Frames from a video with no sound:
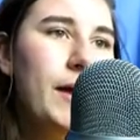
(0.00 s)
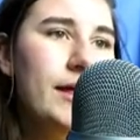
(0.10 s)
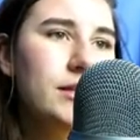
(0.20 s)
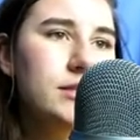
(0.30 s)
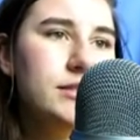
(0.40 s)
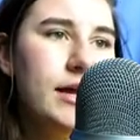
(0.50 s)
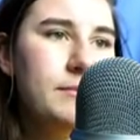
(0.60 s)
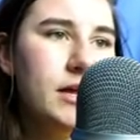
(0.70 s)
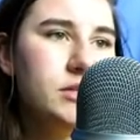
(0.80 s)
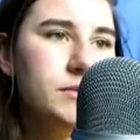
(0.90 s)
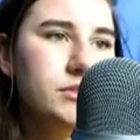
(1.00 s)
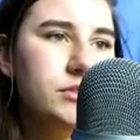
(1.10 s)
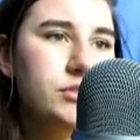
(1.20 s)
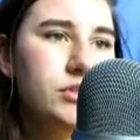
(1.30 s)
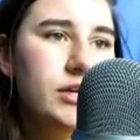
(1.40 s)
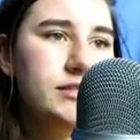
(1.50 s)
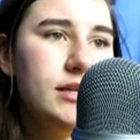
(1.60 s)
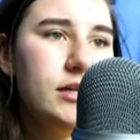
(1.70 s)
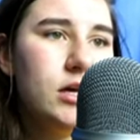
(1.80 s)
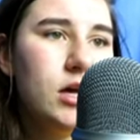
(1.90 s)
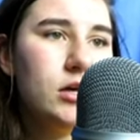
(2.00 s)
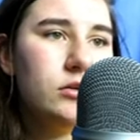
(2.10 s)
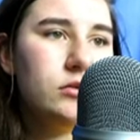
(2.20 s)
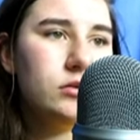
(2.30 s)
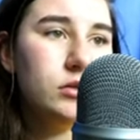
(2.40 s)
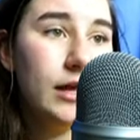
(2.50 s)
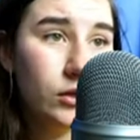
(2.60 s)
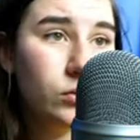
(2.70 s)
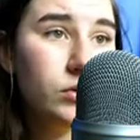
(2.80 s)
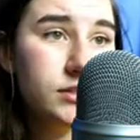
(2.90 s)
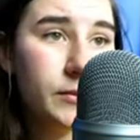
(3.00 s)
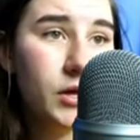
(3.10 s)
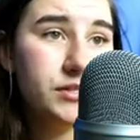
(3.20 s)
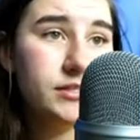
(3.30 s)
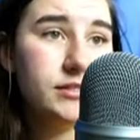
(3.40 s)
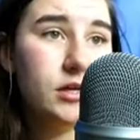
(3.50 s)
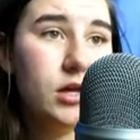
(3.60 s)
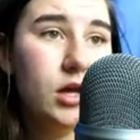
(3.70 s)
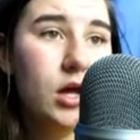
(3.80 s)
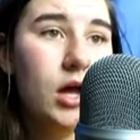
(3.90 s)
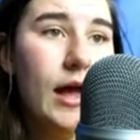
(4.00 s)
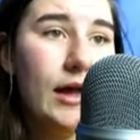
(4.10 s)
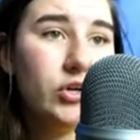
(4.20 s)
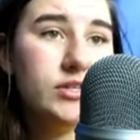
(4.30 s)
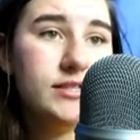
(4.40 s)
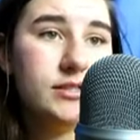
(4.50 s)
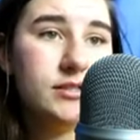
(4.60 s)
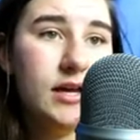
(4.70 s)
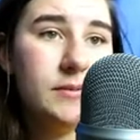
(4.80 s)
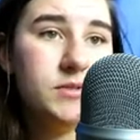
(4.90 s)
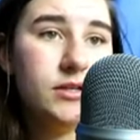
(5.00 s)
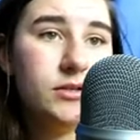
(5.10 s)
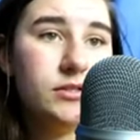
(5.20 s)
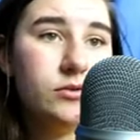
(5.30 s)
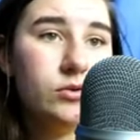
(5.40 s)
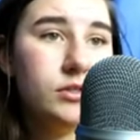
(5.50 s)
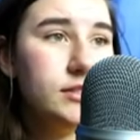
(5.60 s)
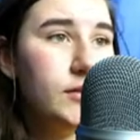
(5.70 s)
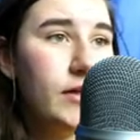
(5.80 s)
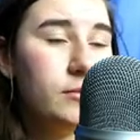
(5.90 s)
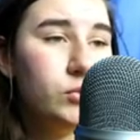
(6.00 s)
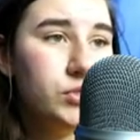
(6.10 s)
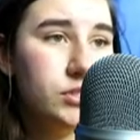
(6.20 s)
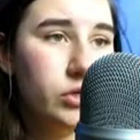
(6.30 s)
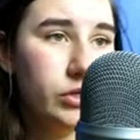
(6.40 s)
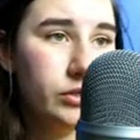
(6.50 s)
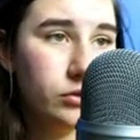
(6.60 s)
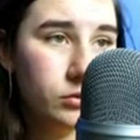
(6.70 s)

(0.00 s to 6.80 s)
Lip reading: Math and time management. Disorientation can cause a person's accurate sense of time sequence in order to develop more slowly